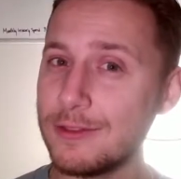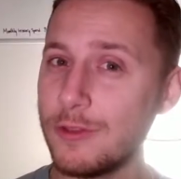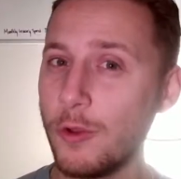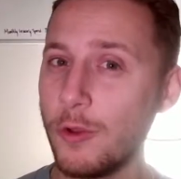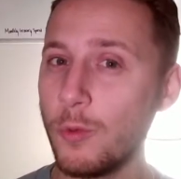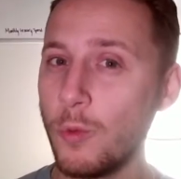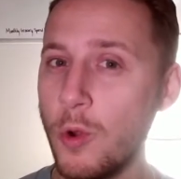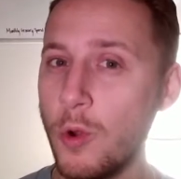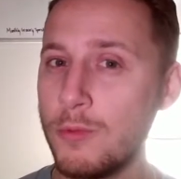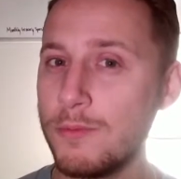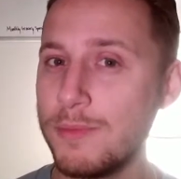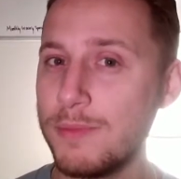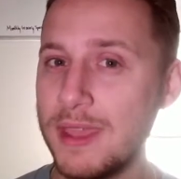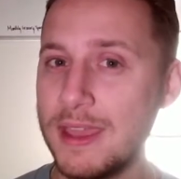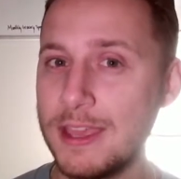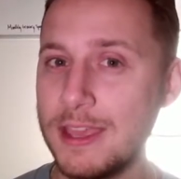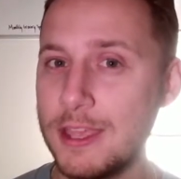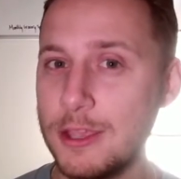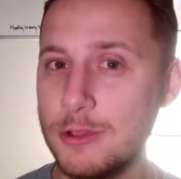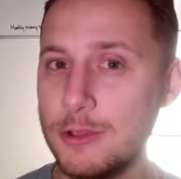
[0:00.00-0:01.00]
there won't be
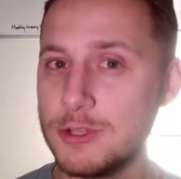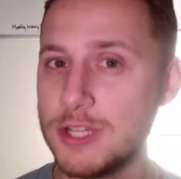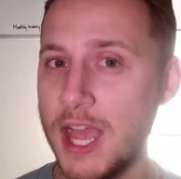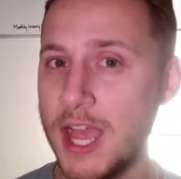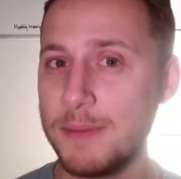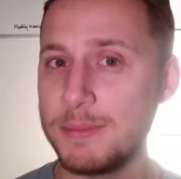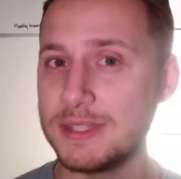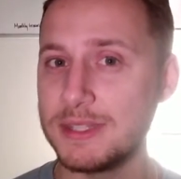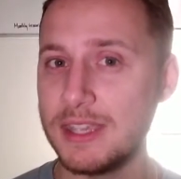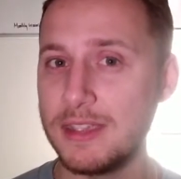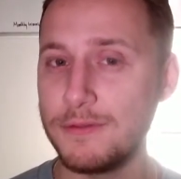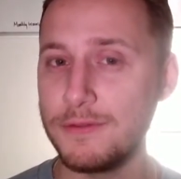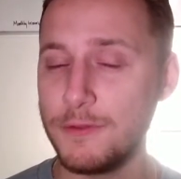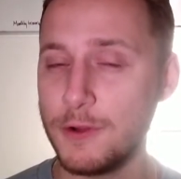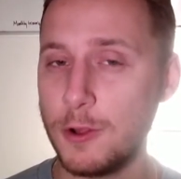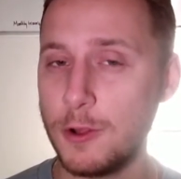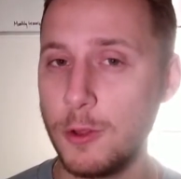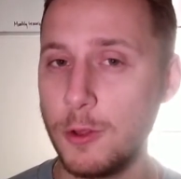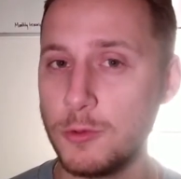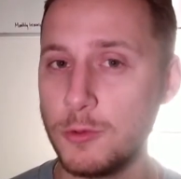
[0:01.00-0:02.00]
a huge appetite
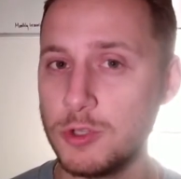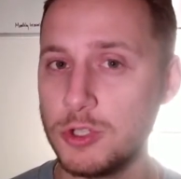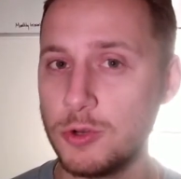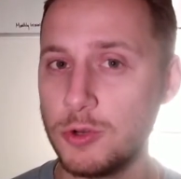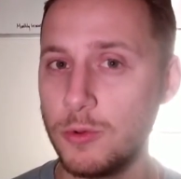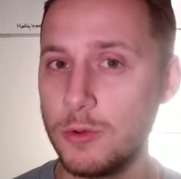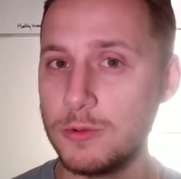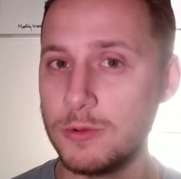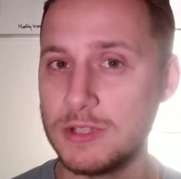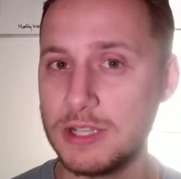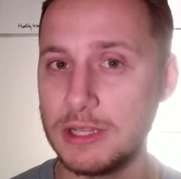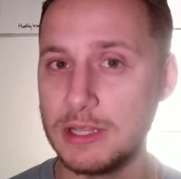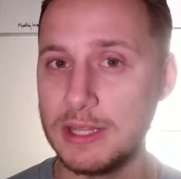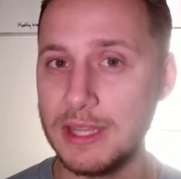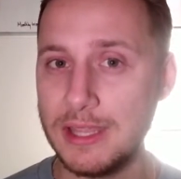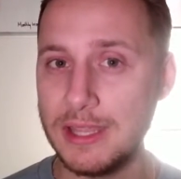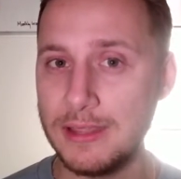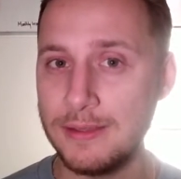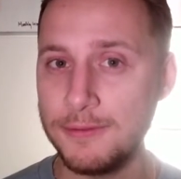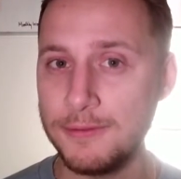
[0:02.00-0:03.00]
for Claude Giroux to
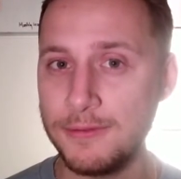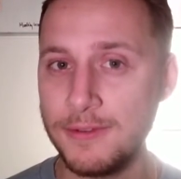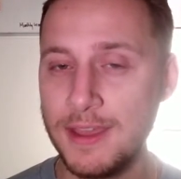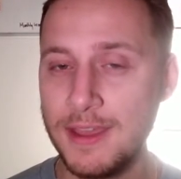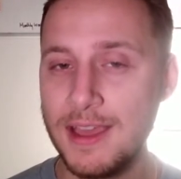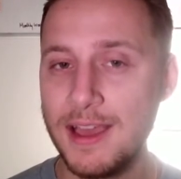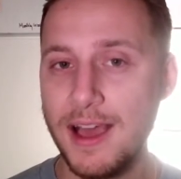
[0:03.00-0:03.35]
leave